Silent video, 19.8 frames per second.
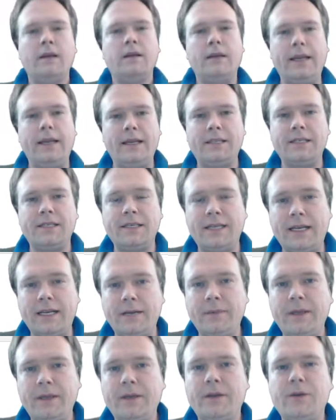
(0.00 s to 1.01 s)
Ladies and
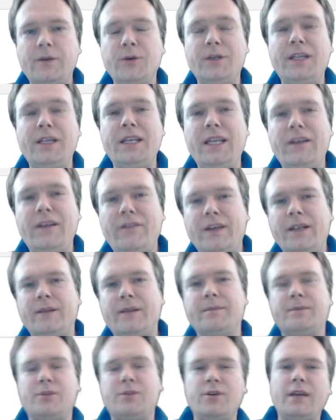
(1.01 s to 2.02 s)
gentlemen, good
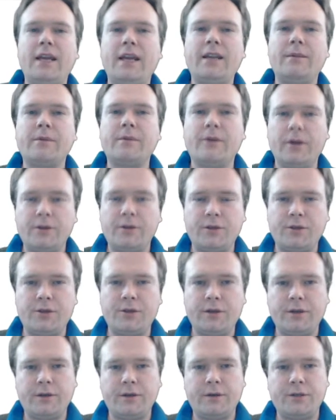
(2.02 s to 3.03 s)
evening. Tonight I'm going
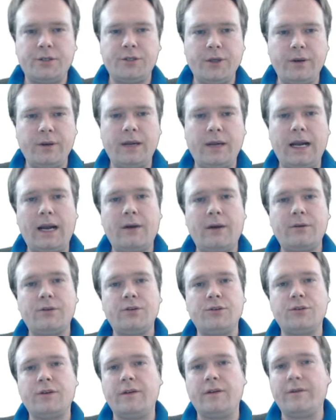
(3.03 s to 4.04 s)
to show you how
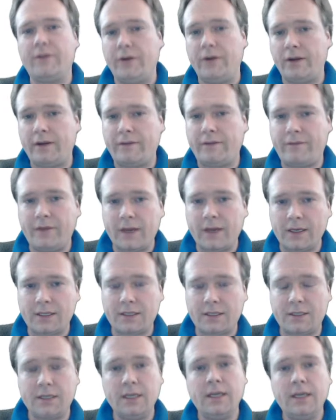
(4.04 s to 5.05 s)
to convert a
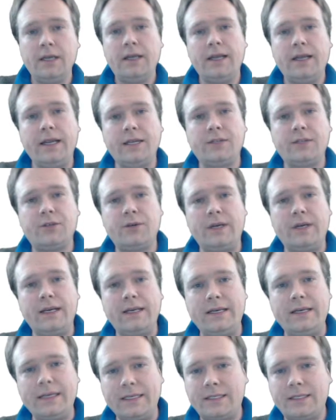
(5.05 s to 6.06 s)
flux into a
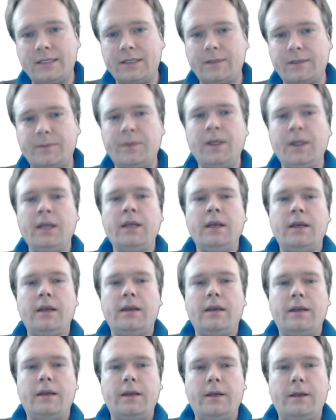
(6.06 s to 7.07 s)
list.
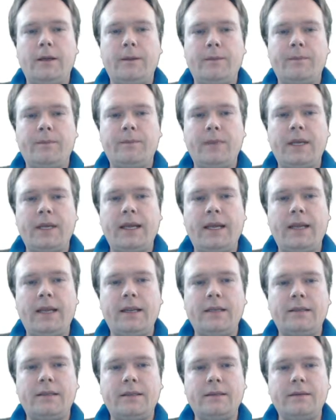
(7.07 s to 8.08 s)

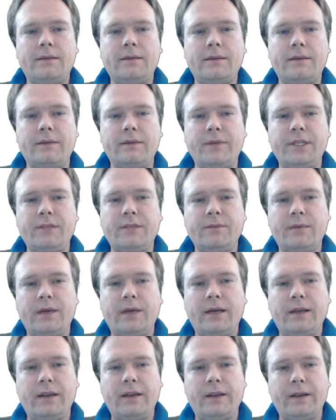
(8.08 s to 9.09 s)
And the reason
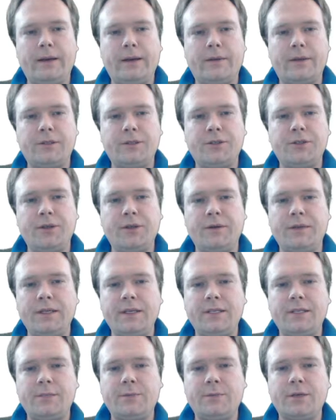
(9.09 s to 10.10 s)
why I want to show you
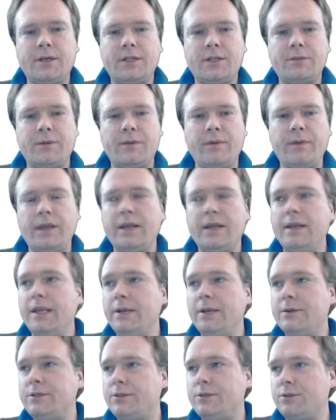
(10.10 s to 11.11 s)
this is because when we are
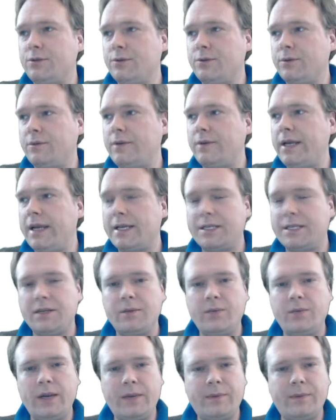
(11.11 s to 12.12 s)
new to
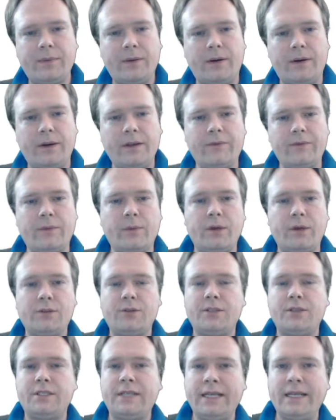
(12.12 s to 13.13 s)
Reactive Web, or if we want
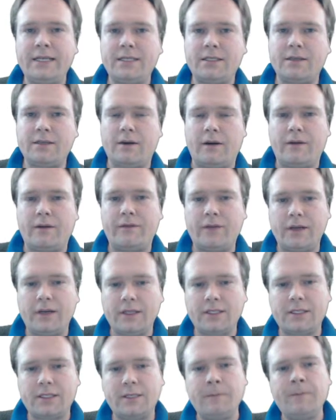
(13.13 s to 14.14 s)
to test our
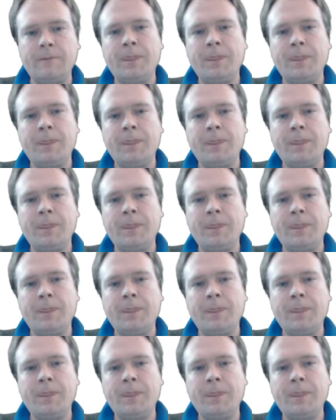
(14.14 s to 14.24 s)
flux,